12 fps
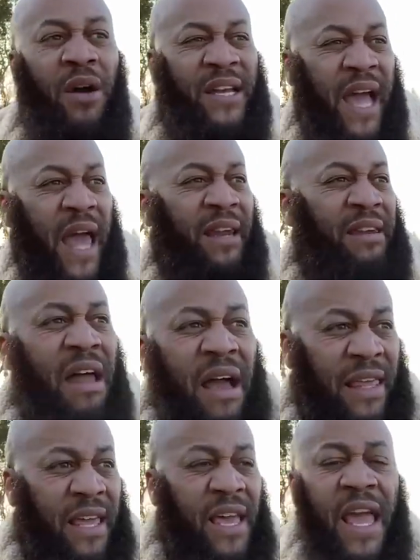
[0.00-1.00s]
got
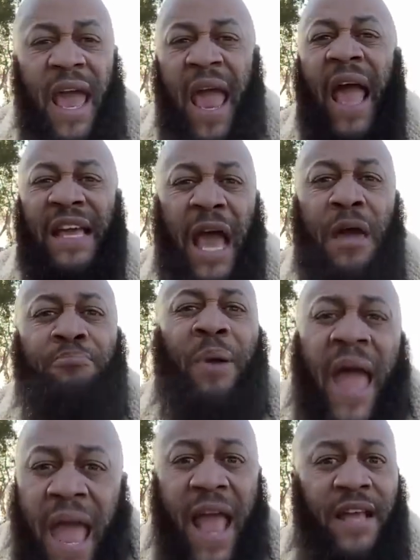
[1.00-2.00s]
lucky and got
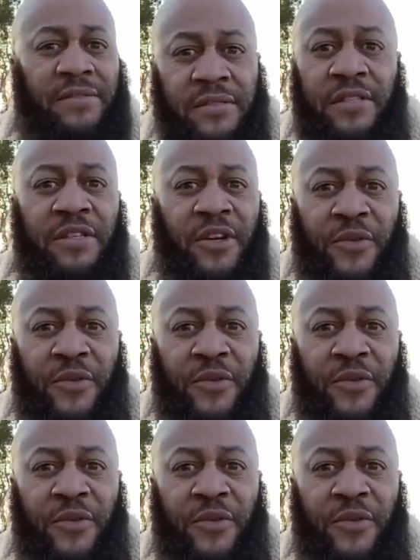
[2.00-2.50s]
past